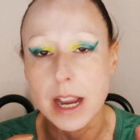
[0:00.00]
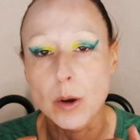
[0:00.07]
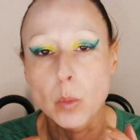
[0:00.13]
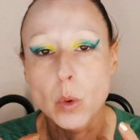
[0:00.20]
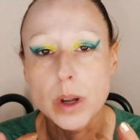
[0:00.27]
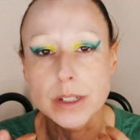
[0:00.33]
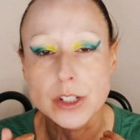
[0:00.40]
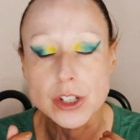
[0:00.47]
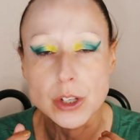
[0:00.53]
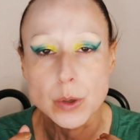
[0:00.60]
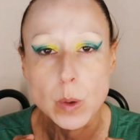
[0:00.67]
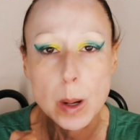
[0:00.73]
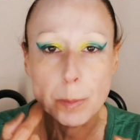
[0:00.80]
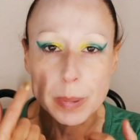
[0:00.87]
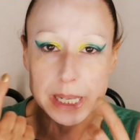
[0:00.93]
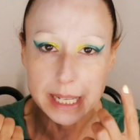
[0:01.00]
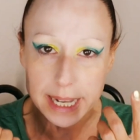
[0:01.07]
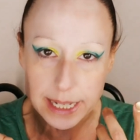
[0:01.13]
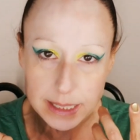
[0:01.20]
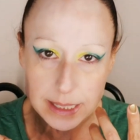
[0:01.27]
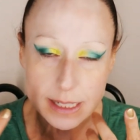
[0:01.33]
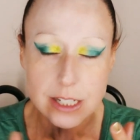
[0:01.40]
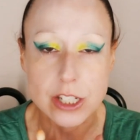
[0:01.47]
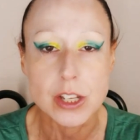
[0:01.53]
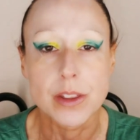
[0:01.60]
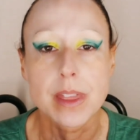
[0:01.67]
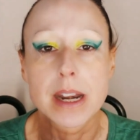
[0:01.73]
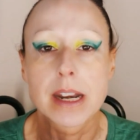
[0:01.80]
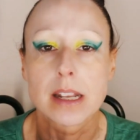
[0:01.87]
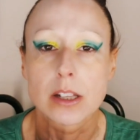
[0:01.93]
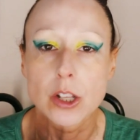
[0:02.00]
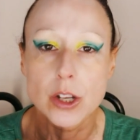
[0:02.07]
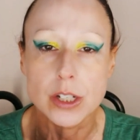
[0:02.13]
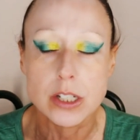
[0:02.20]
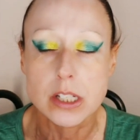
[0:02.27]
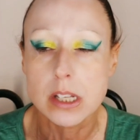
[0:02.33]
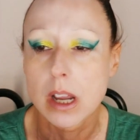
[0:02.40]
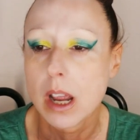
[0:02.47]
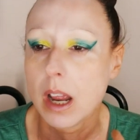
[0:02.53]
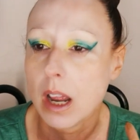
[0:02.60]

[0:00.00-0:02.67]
I want to blend it so that it looks,